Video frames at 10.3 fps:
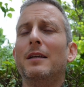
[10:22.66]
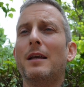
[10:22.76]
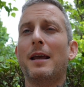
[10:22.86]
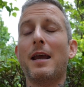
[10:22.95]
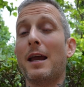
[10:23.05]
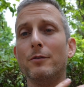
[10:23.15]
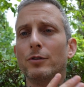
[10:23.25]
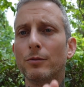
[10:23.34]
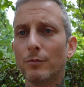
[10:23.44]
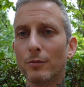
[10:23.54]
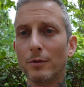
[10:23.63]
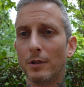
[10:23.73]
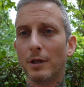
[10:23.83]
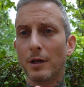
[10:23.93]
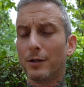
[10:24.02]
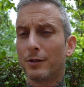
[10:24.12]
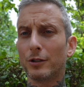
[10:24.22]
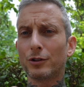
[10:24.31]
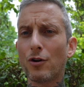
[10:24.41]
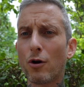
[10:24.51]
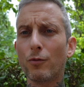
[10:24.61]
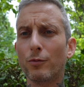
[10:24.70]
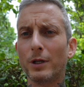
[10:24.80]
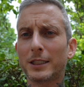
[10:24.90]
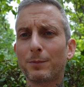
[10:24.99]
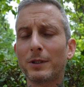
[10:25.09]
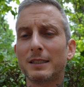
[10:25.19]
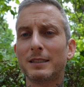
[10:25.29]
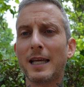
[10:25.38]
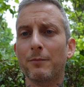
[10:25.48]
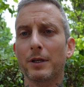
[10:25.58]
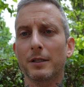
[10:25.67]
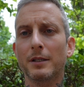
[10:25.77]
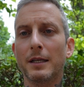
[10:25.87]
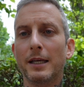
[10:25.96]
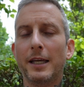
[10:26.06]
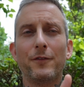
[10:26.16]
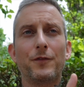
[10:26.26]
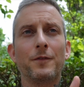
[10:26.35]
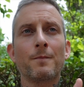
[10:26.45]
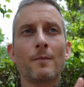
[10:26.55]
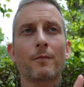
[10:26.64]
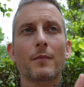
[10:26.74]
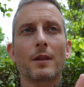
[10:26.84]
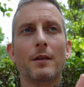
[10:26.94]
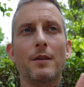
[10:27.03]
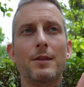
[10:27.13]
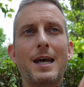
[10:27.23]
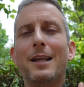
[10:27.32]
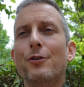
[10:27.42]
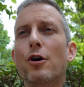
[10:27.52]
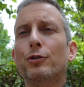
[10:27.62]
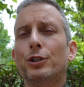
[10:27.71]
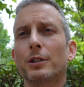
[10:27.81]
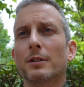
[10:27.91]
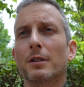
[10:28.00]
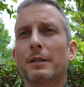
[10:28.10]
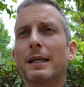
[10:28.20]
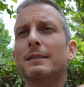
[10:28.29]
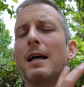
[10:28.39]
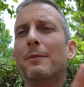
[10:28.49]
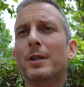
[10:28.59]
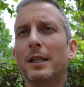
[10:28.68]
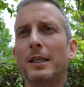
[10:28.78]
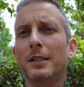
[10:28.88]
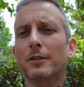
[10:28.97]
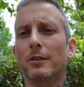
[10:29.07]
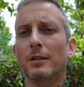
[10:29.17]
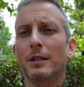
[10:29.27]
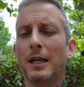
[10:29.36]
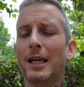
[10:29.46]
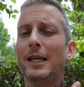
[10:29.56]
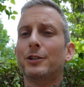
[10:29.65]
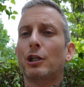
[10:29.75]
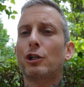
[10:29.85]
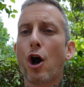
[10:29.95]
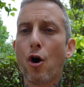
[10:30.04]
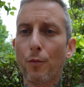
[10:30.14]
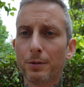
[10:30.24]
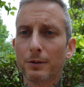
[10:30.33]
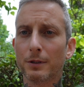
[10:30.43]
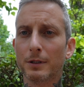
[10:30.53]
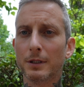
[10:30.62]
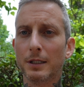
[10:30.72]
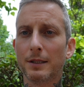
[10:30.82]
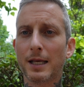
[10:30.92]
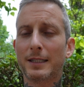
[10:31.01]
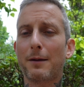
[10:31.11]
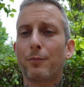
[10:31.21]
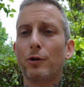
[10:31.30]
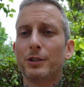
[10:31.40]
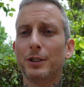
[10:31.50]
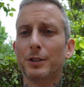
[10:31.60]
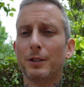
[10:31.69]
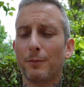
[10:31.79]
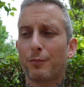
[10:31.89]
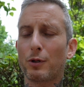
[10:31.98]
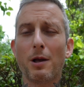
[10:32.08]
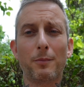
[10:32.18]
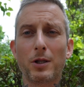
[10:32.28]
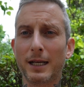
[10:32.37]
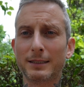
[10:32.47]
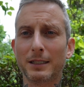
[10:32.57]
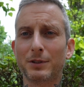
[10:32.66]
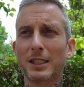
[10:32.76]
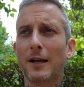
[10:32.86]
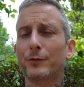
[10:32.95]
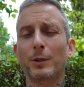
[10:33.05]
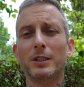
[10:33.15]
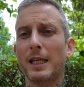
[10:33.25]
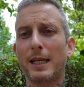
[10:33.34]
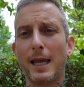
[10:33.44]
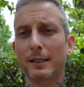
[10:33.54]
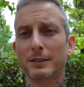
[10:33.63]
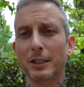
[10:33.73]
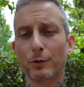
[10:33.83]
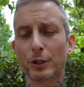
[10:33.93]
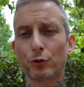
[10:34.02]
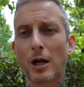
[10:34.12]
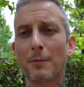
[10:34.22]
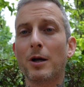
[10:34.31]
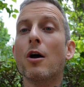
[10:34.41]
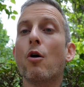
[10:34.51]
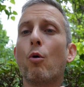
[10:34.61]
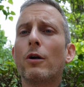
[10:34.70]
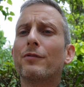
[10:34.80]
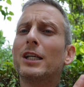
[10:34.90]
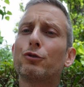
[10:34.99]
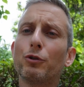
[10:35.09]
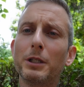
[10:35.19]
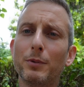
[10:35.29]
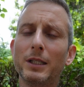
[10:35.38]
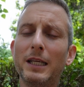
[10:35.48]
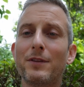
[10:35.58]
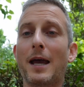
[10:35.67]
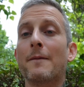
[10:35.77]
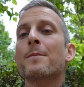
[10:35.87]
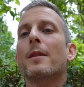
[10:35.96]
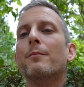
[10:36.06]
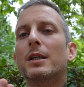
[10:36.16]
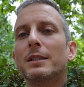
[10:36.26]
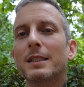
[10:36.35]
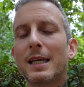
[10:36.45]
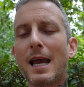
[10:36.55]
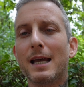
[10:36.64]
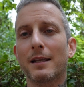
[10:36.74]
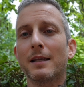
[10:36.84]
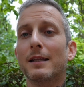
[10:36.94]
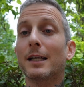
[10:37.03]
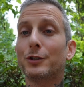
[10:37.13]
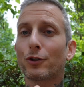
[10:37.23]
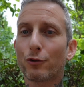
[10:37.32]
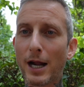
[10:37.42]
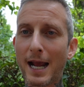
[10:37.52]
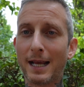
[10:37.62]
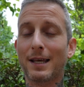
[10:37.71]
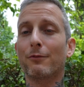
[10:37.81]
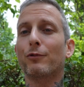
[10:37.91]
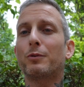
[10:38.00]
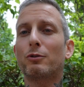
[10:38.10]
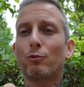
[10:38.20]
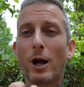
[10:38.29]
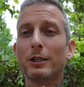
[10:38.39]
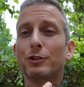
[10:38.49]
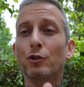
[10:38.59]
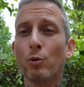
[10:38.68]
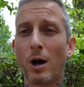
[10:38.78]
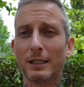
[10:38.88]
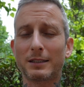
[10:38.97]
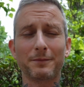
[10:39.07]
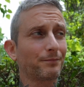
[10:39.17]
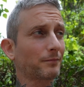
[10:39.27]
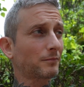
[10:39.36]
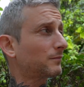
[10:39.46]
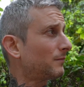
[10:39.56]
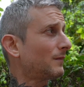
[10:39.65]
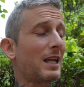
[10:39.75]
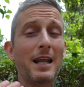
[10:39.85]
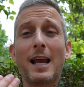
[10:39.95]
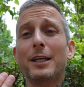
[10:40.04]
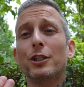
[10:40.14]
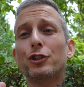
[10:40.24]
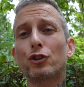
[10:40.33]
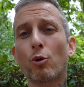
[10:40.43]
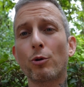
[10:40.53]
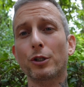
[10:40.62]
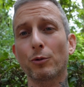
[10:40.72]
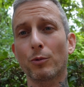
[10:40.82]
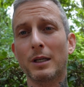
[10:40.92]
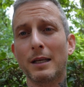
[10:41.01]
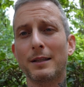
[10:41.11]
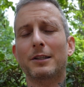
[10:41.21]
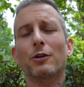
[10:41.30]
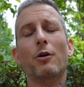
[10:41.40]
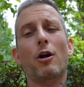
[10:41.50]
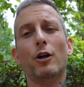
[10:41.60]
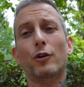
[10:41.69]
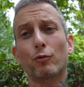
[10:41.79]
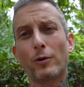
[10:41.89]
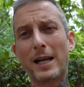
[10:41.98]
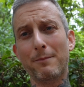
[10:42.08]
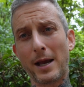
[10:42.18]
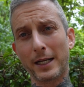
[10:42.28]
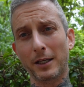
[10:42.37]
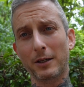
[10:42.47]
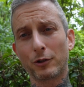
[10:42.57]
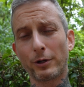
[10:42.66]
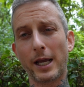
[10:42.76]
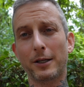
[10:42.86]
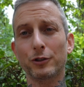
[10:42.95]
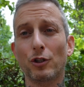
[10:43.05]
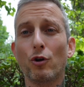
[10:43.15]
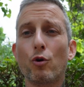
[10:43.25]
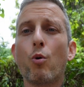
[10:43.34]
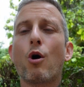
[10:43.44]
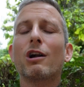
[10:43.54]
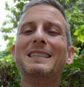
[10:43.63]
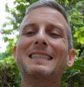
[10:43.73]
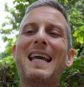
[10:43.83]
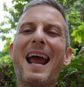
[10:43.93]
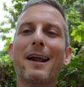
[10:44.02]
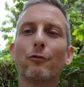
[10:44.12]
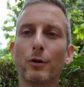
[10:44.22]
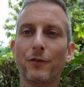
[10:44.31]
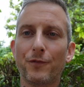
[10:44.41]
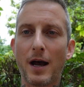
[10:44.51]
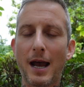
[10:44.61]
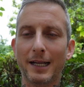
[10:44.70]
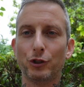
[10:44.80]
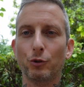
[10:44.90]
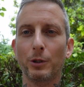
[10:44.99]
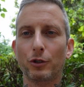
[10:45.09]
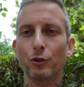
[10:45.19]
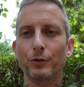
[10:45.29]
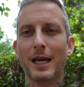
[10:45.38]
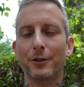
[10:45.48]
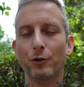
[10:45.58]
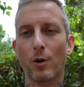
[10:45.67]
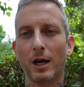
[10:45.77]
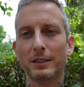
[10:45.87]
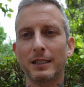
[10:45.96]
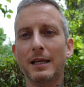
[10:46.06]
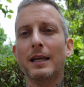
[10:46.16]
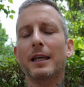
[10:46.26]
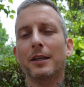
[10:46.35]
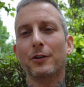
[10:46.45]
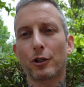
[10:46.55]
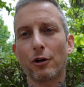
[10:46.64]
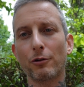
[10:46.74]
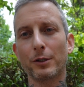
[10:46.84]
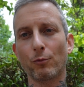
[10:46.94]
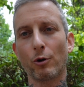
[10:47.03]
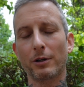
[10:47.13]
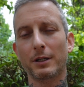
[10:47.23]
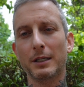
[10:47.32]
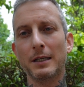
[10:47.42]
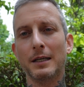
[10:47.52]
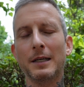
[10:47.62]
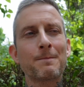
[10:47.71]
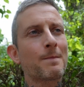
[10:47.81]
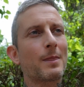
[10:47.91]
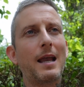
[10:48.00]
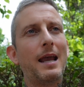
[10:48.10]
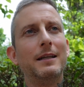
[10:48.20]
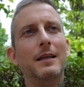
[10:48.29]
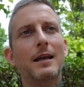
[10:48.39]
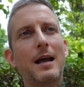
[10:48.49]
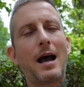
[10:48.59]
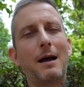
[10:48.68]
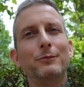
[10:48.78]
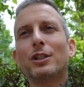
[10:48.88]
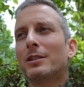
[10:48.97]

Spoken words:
and there's no explicit statement if that notion that time can heal is a cope that person is applying to themselves because they can't deal with the trauma, or if they truly believe that, because again, that's a gray that requires nuance. And I can assure you that there are a great many creators who are terrified to include that nuance in their current work. And I'm